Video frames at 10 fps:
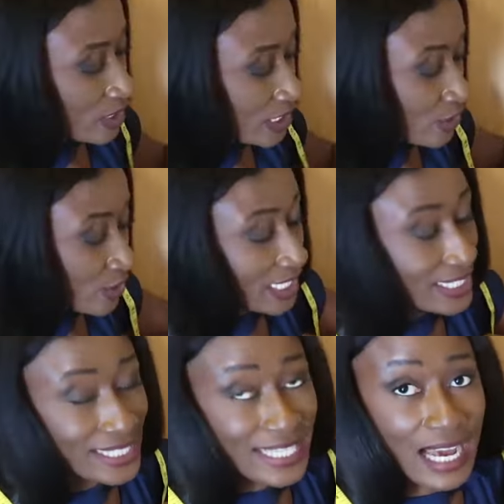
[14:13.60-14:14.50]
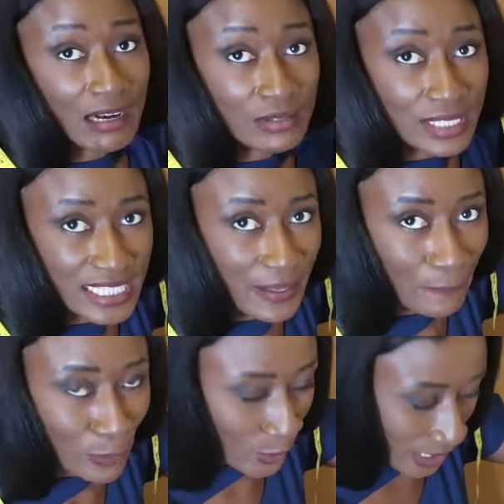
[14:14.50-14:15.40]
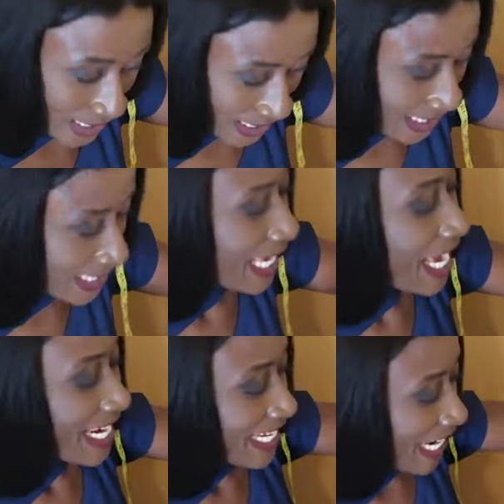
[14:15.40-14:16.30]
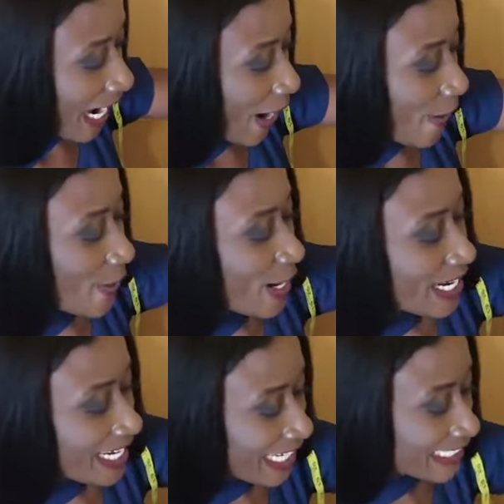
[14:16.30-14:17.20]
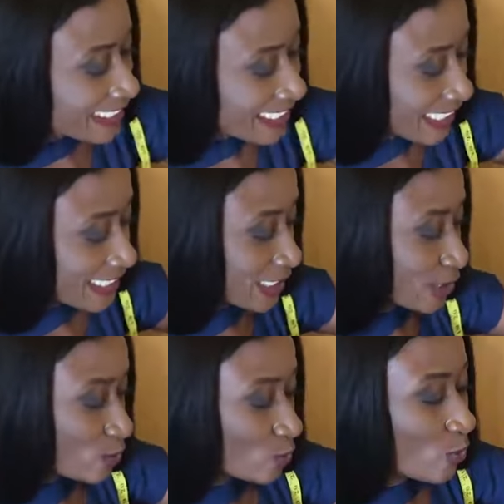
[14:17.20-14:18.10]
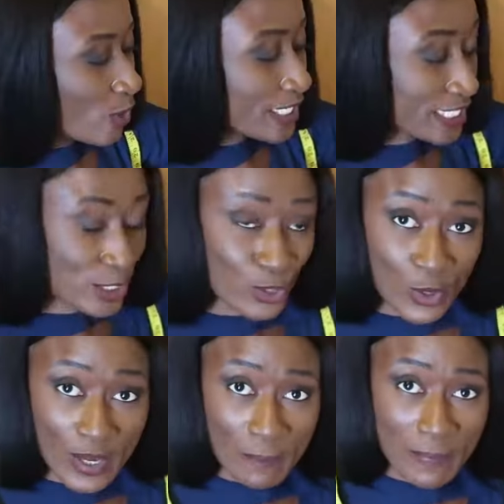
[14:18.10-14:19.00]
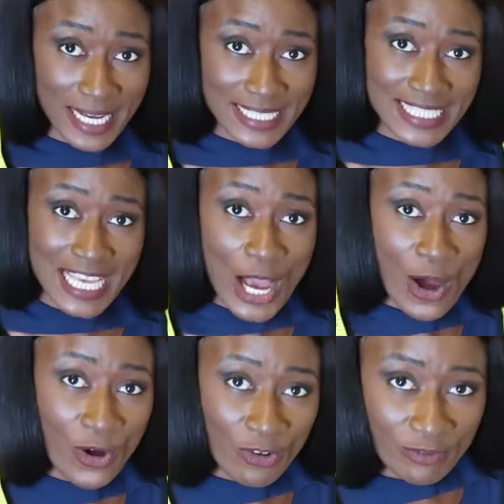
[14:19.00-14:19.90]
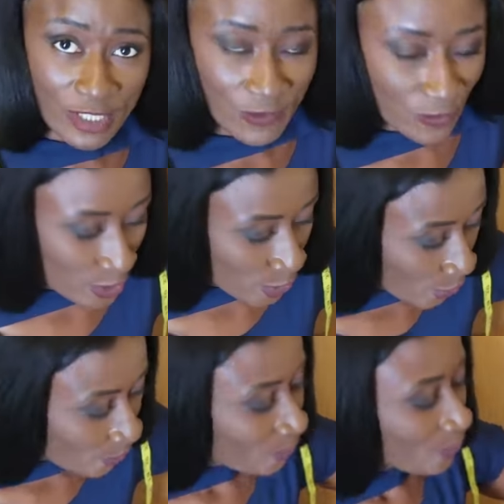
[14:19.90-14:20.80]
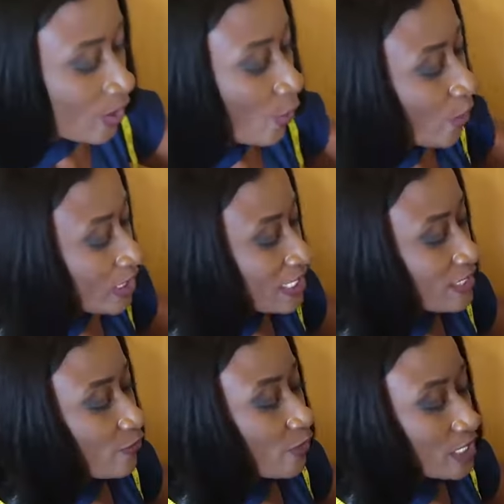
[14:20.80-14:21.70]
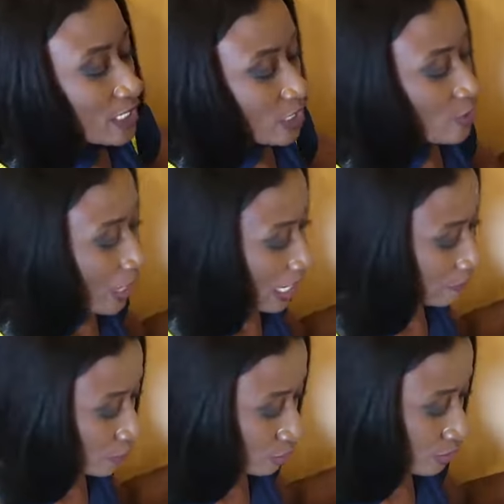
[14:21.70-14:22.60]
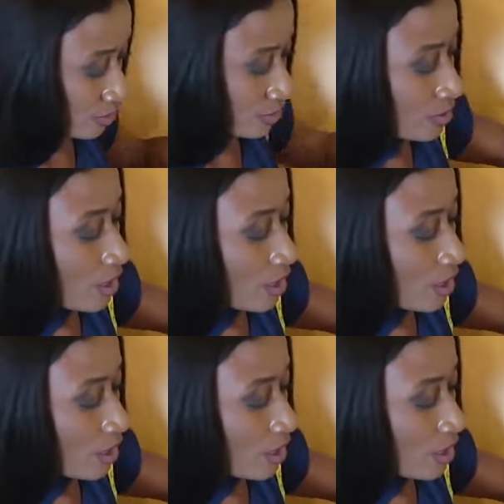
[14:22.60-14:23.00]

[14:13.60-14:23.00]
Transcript: you need you can see how simple it is now let's get into the sewing part of this video what is the first thing you have to do